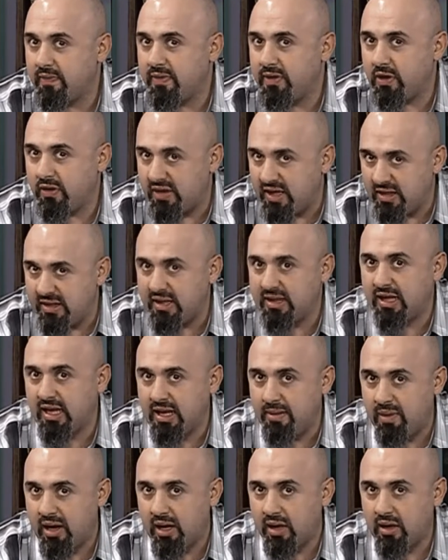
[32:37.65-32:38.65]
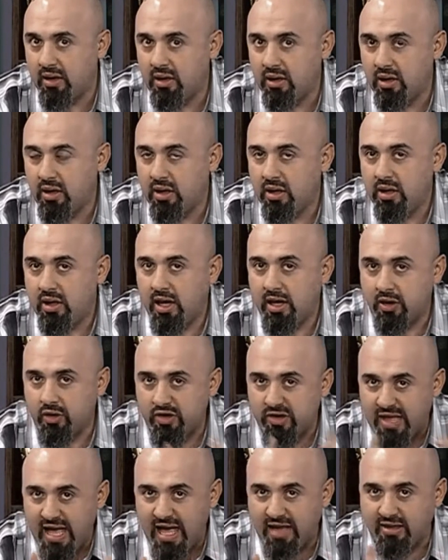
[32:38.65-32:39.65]
You see the dilemma.
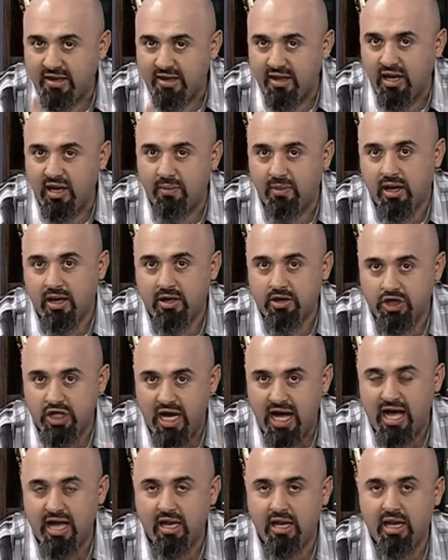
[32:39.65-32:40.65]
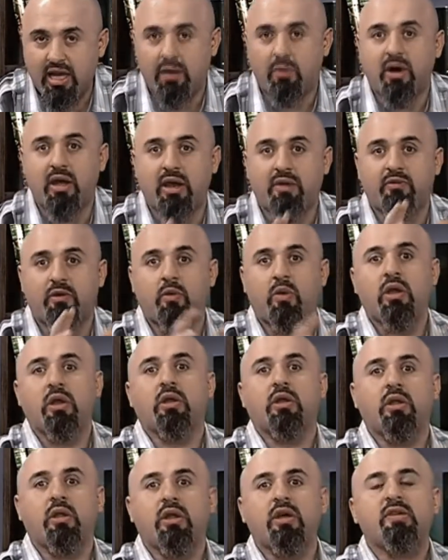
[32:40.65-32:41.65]
Understand the dilemma. John, and I want
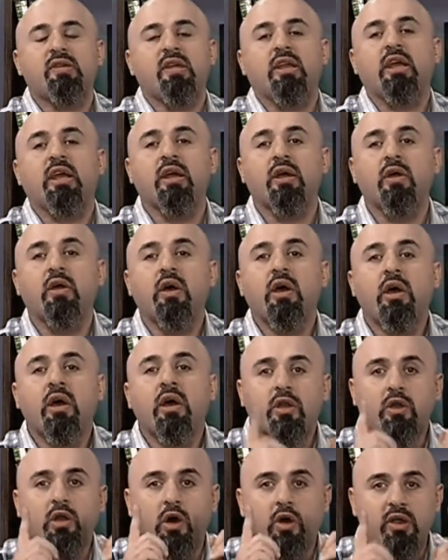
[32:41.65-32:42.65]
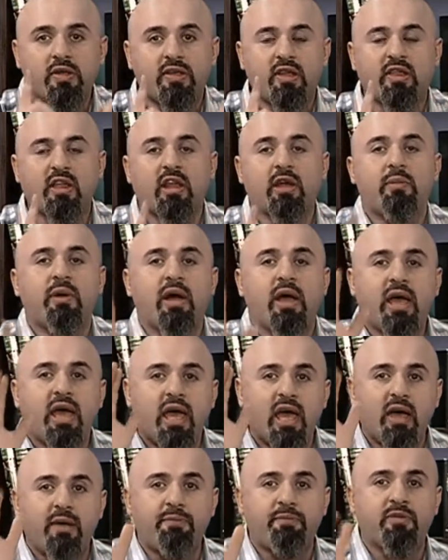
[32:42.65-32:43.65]
everyone listening, notice the dilemma.
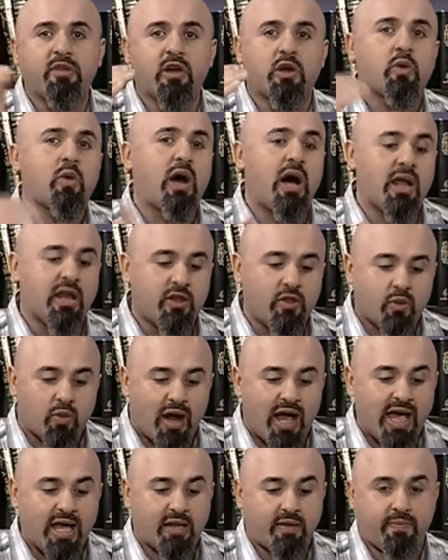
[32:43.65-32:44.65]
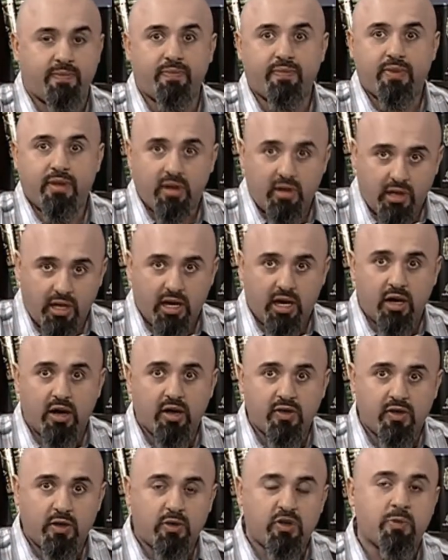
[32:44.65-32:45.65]
If the Quran is right, here
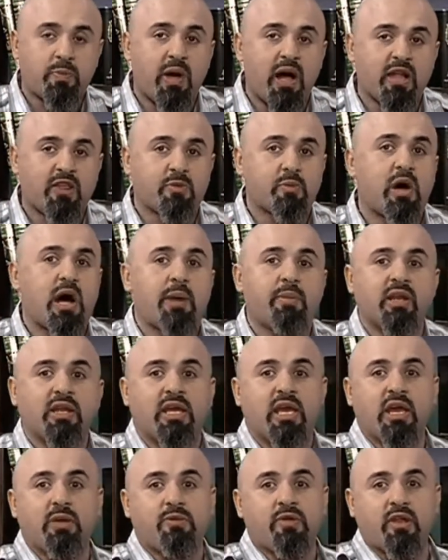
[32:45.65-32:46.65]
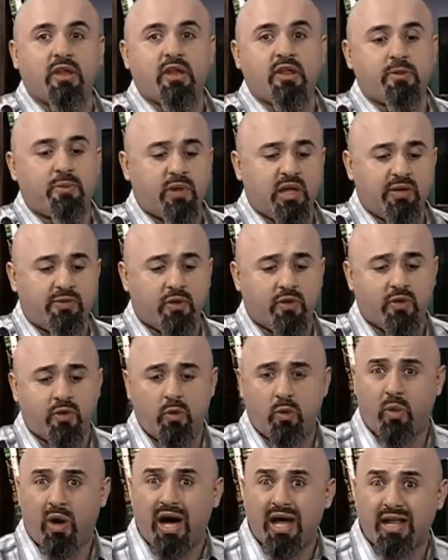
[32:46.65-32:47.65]
is the response Muhammad gives to the
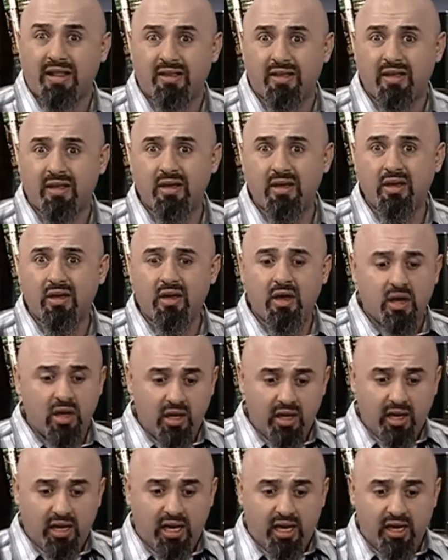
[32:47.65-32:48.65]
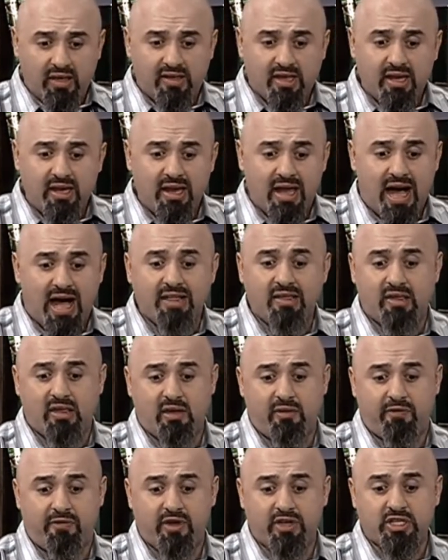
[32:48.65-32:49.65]
disbelievers. What? Is it not
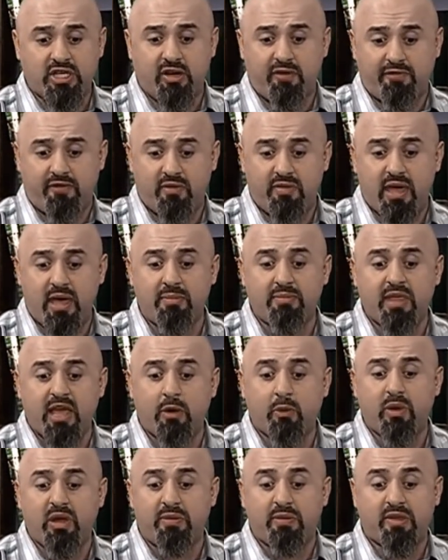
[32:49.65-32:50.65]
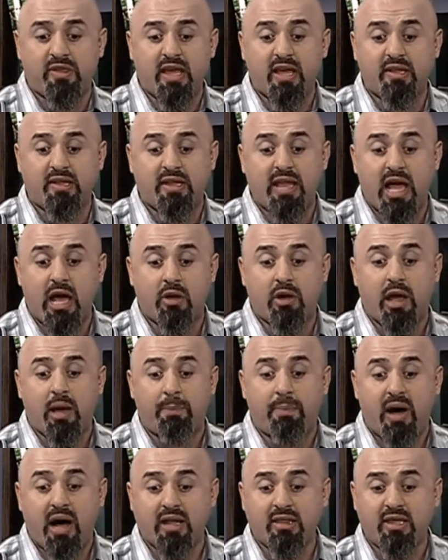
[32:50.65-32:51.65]
sufficient for them that we've sent down
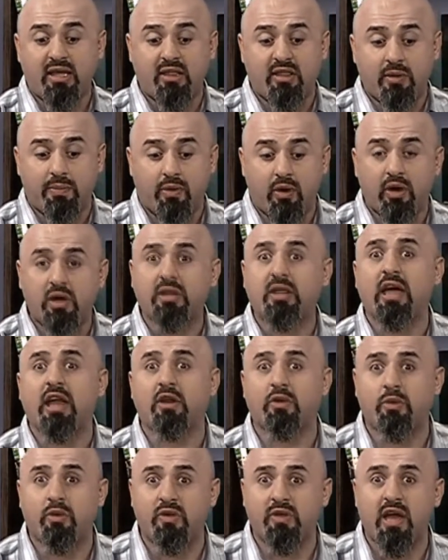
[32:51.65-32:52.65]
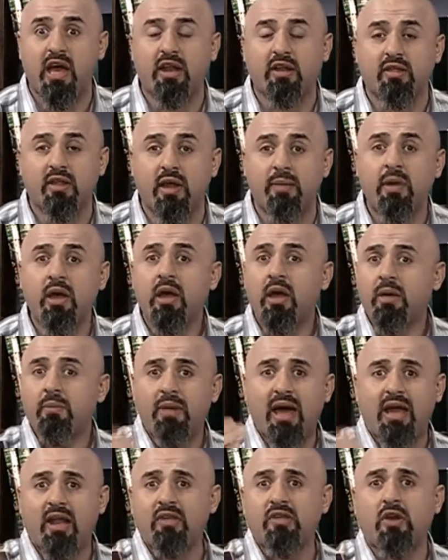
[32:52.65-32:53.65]
upon thee the book that is recited to them?
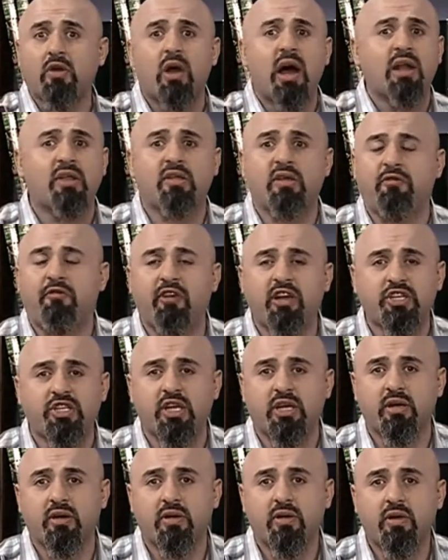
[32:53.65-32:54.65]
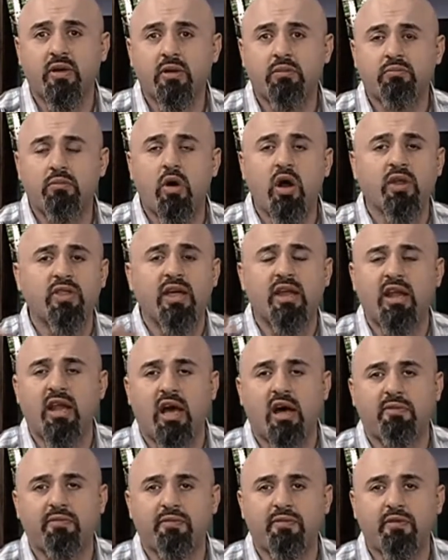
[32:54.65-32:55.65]
Man, this Quran is sufficient. More than
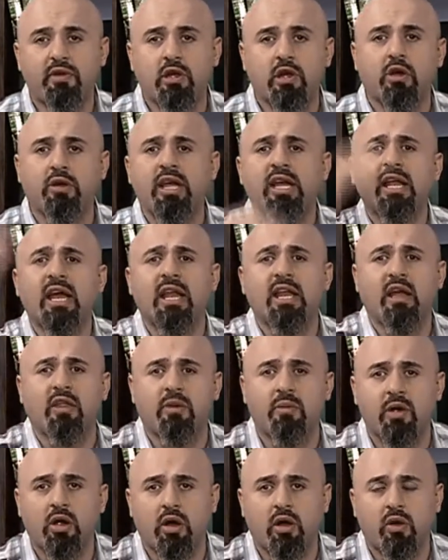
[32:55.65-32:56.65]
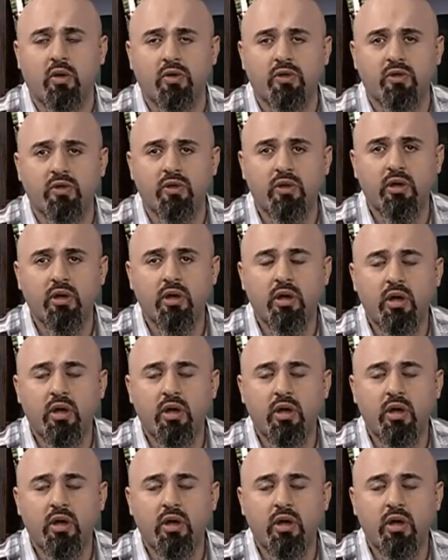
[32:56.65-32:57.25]
enough. You don't need any other miracles.